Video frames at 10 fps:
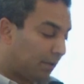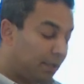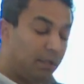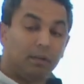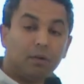of
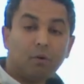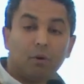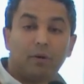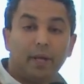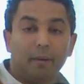continuing to
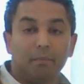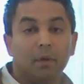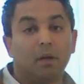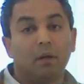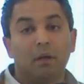talk to
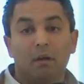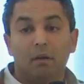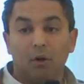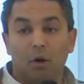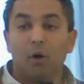him,
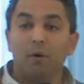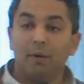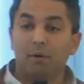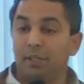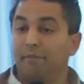not
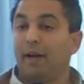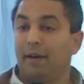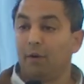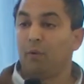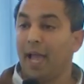only was he
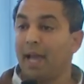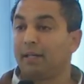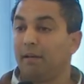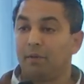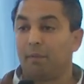very reactive